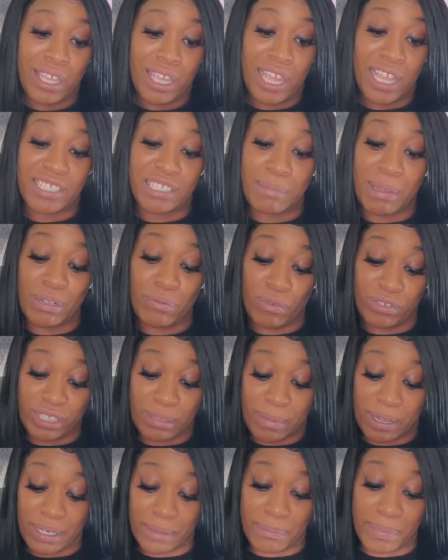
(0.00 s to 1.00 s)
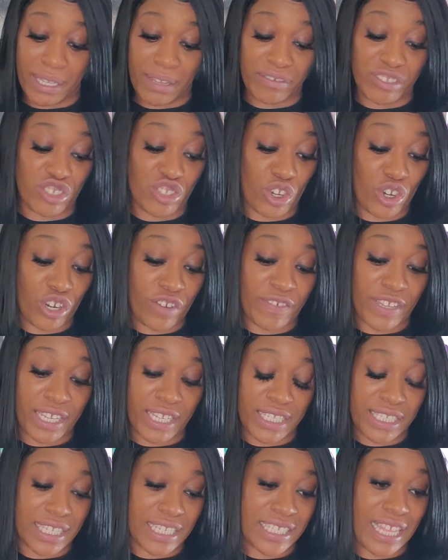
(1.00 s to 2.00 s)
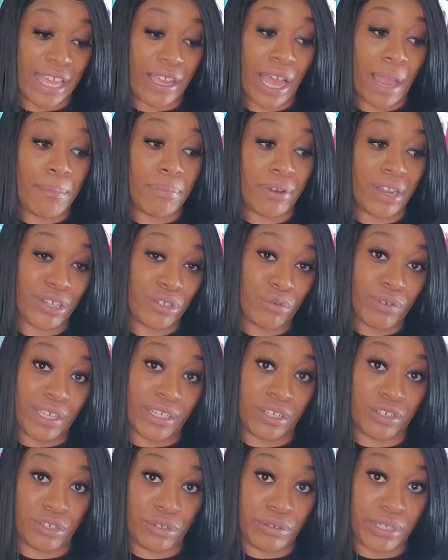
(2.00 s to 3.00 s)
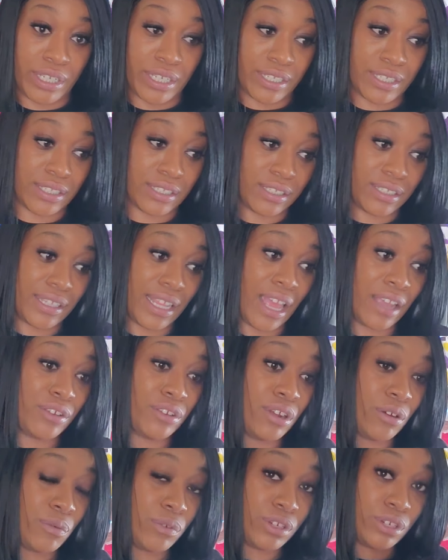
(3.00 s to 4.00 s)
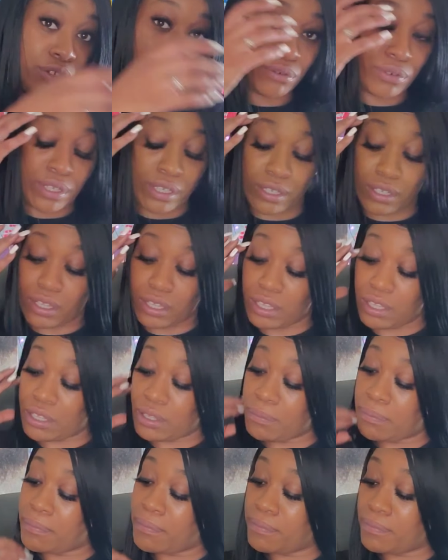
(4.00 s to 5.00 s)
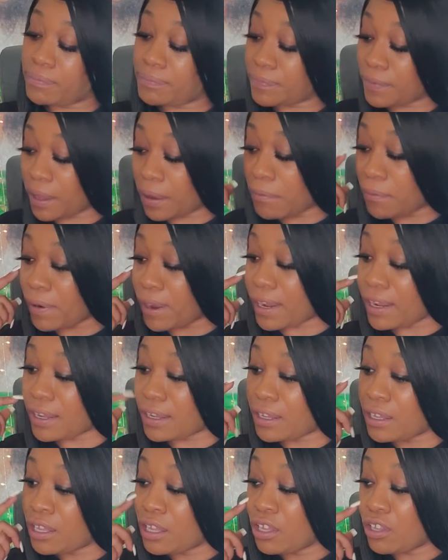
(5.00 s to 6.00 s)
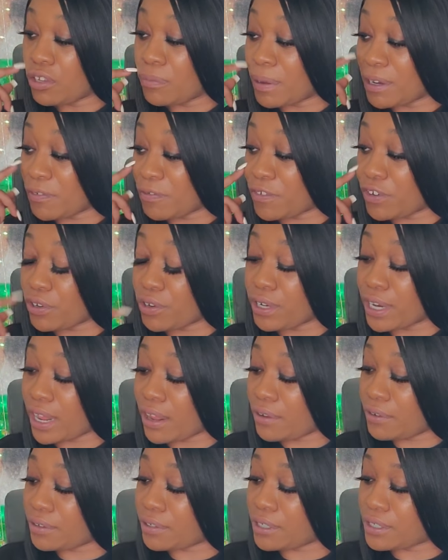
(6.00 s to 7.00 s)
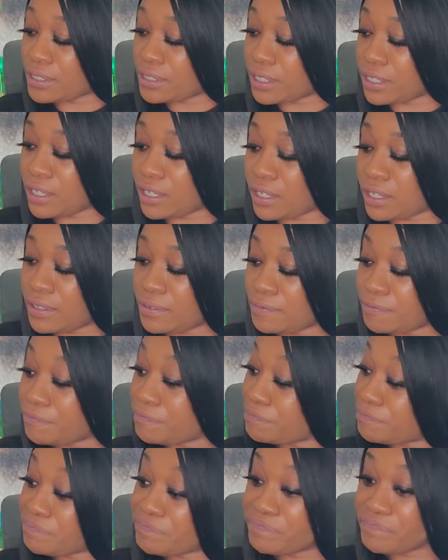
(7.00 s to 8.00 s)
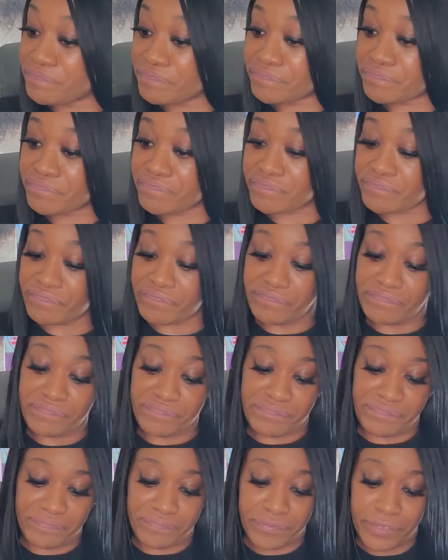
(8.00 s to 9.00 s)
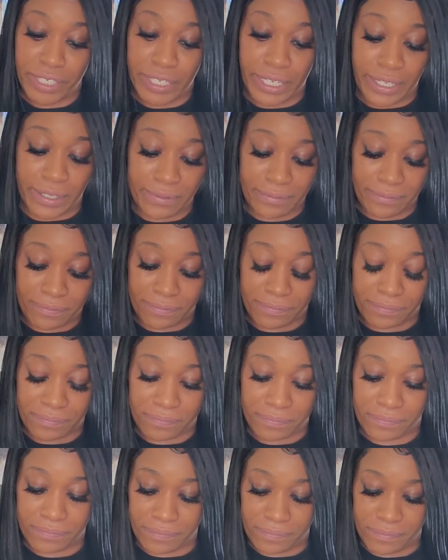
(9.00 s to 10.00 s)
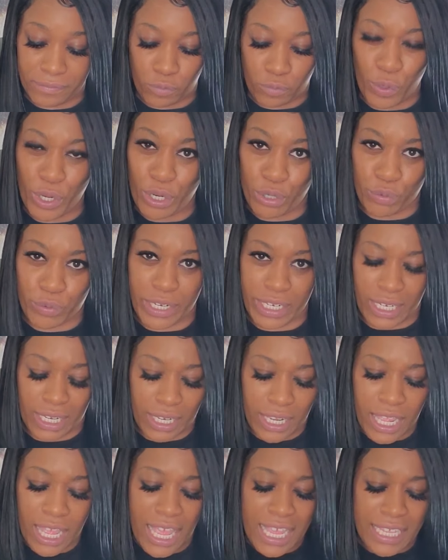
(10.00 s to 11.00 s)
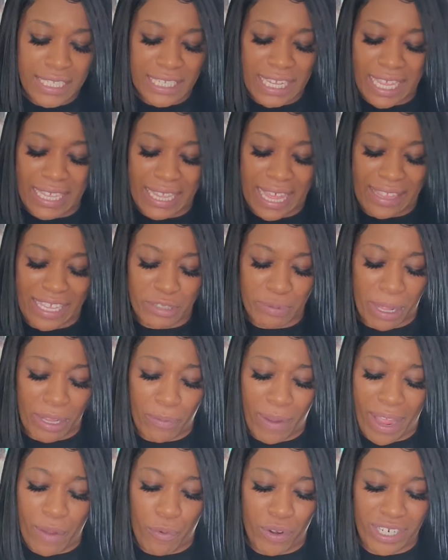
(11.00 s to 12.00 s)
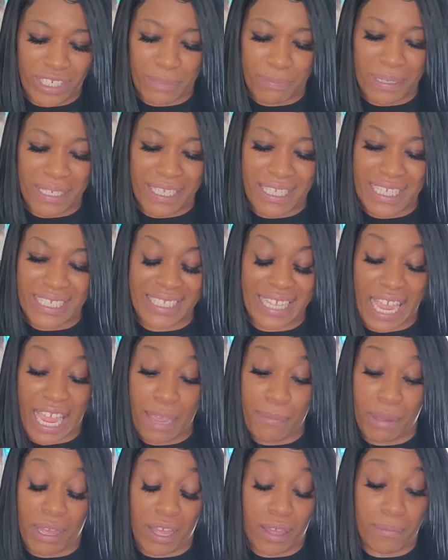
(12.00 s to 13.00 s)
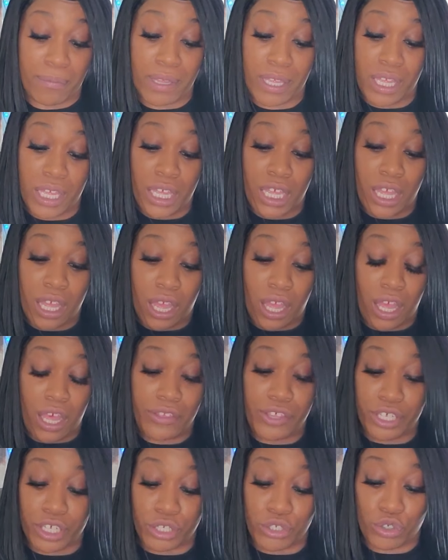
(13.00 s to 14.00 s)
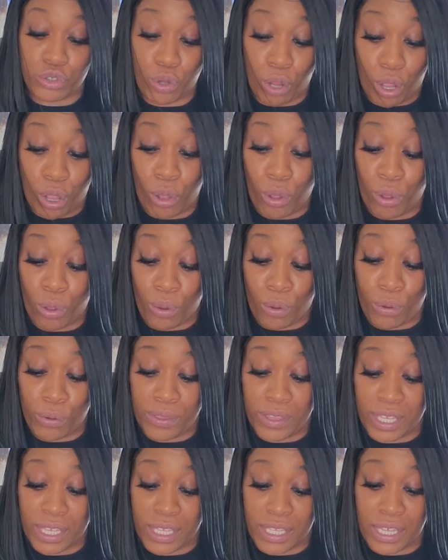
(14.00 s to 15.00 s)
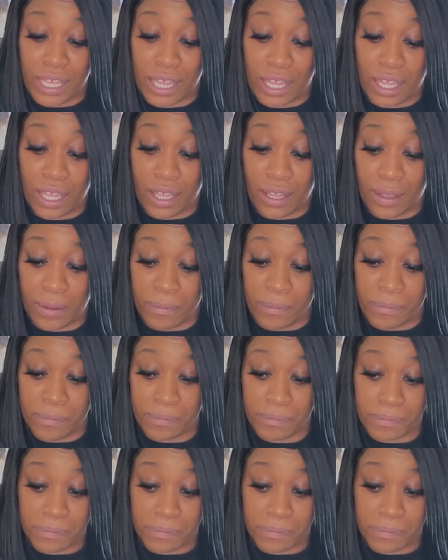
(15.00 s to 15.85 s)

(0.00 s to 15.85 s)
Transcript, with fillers: Yeah, somebody wants somebody to be of service. It's like, I brung you here to do this. Now you don't want to do it? Hug All right. You better figure it out, because, uh, yeah. Weird reading. See, yeah, that's why, why I wanted to be, this came up. Uh, the control, the, um,